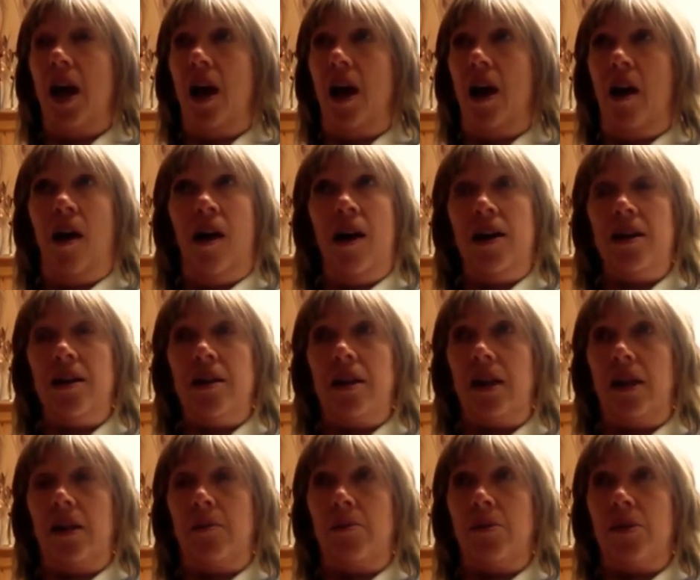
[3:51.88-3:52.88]
I
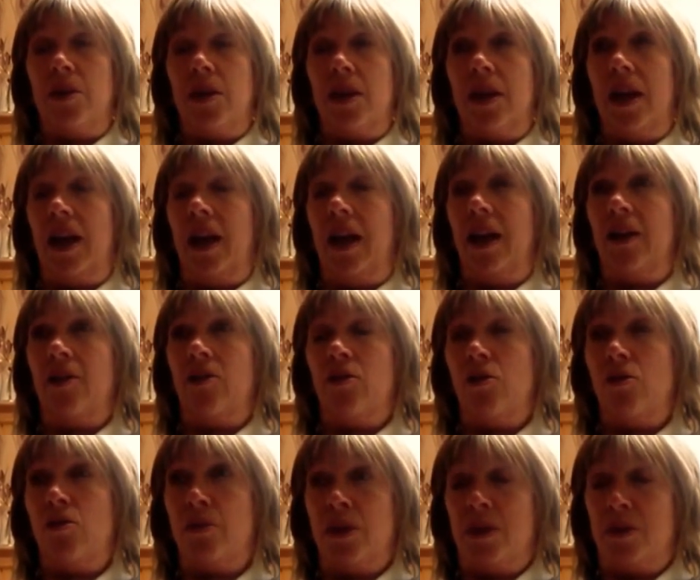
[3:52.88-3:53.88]
seem to get
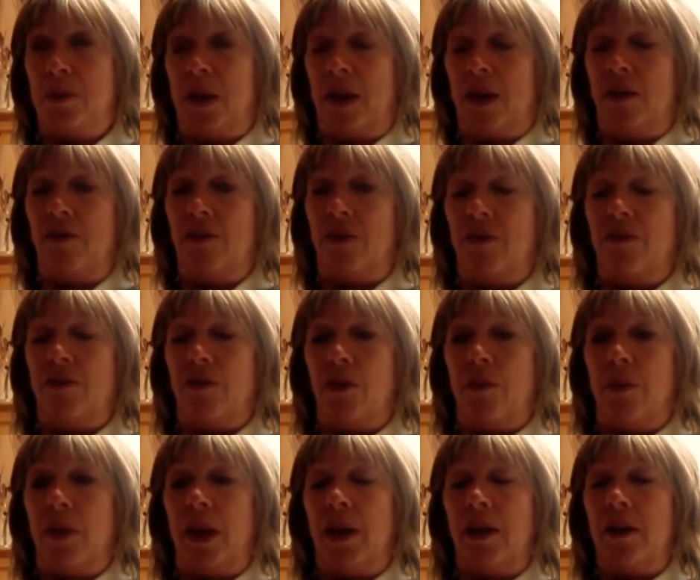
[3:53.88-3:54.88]
enormous benefit
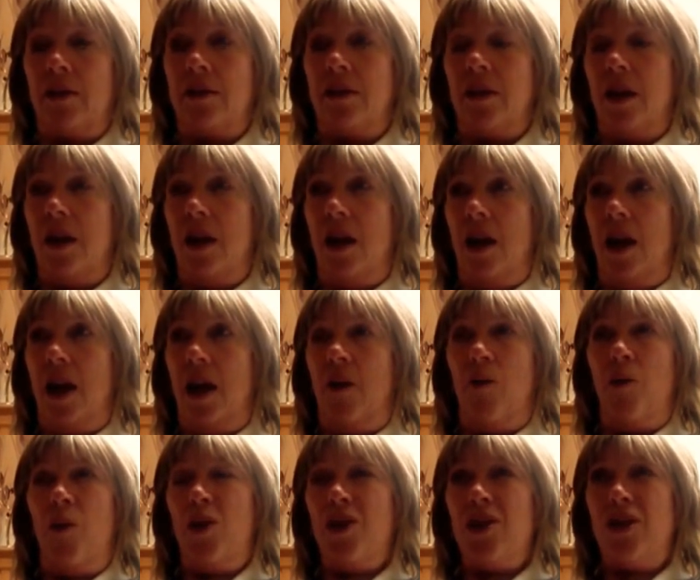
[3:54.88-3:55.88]
from it. It
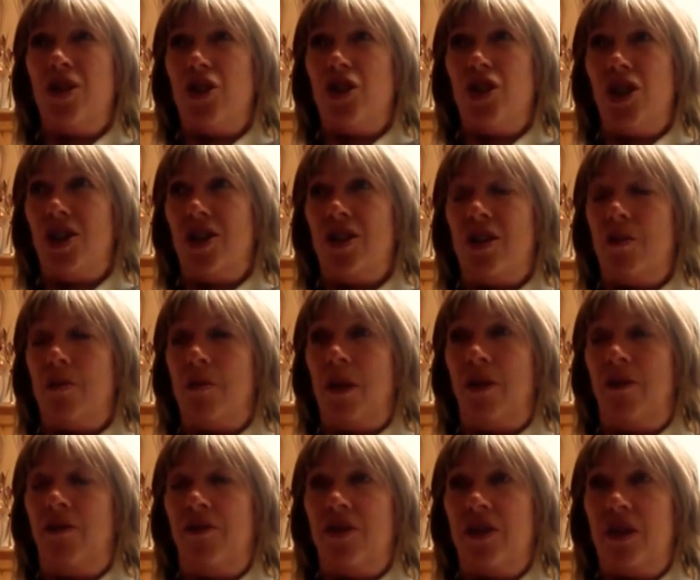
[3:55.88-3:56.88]
wasn't just that my
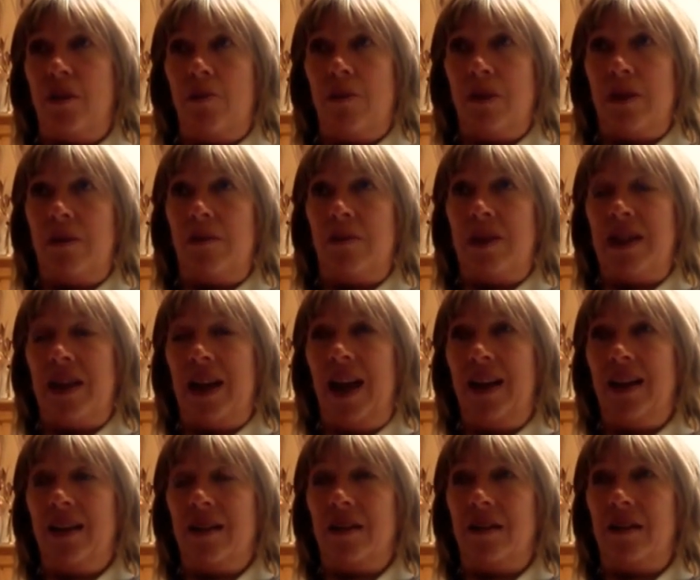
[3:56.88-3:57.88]
symptoms
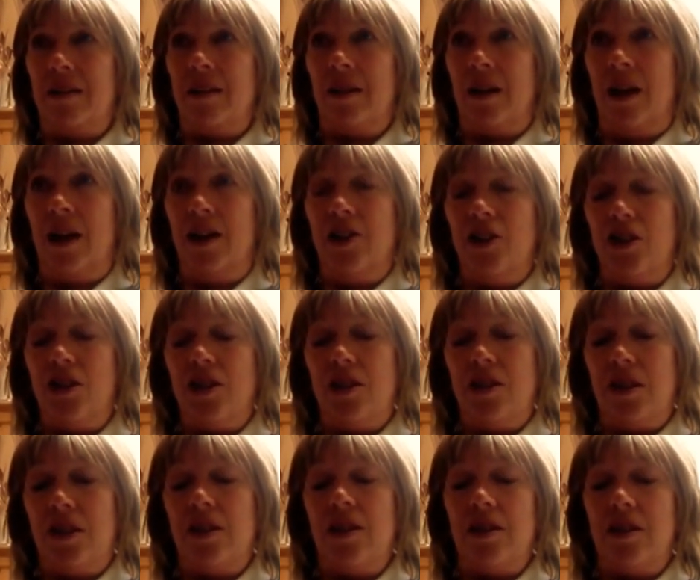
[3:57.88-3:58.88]
lessened, I just
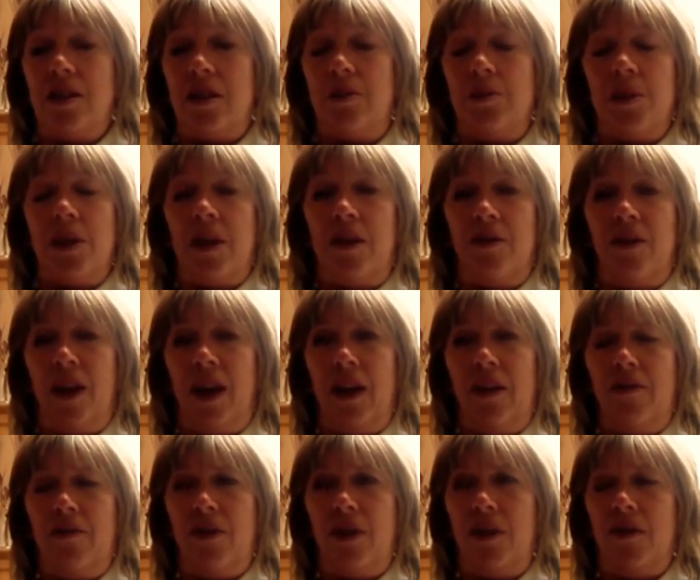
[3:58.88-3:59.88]
didn't seem to have hay
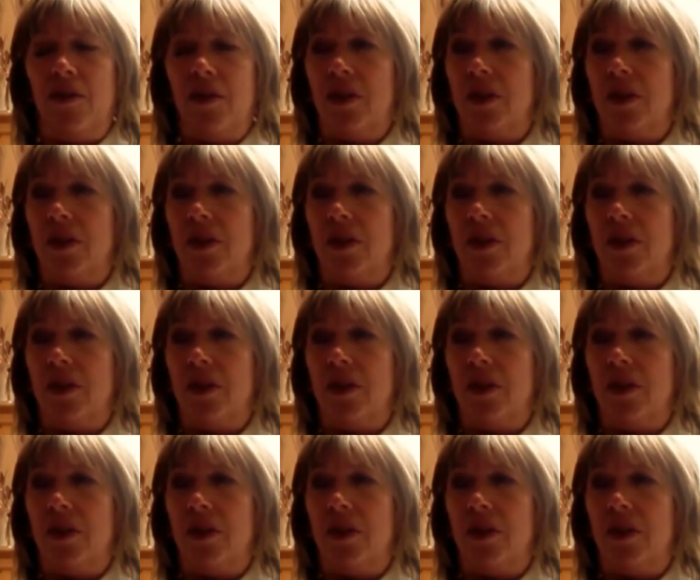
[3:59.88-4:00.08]
fever.